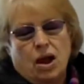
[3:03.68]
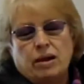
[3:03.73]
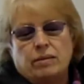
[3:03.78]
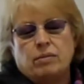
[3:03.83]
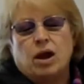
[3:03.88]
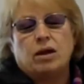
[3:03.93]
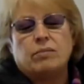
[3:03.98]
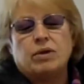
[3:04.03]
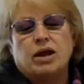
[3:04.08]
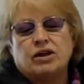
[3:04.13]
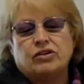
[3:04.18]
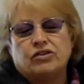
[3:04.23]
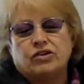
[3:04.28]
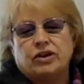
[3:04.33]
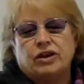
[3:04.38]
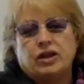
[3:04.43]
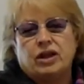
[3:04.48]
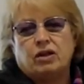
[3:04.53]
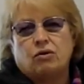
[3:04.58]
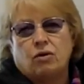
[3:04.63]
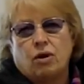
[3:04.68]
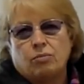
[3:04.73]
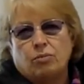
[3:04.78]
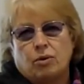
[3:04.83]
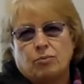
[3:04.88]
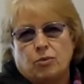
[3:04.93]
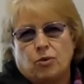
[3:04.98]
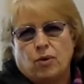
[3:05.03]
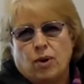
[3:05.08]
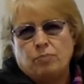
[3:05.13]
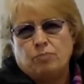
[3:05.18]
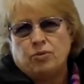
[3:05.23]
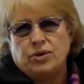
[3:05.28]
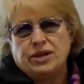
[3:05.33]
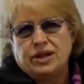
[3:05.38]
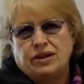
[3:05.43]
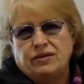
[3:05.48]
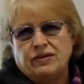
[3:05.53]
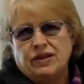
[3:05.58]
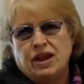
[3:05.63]
I'm actually here. I
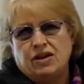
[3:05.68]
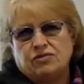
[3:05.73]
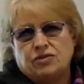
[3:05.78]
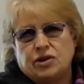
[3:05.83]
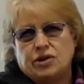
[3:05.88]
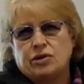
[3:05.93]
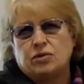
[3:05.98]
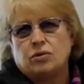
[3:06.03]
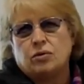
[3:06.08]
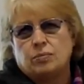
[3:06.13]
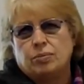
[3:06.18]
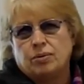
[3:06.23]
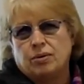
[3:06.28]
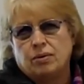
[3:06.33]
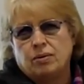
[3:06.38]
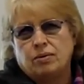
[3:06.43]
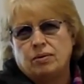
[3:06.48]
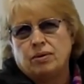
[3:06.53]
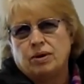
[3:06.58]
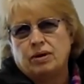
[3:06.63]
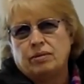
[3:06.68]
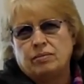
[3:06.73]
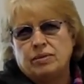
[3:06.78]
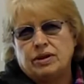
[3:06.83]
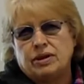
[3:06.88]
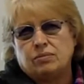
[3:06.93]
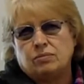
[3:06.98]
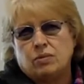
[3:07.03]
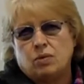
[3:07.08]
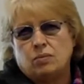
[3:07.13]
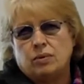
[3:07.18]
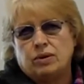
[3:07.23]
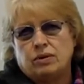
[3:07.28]
represent the after-school programs, and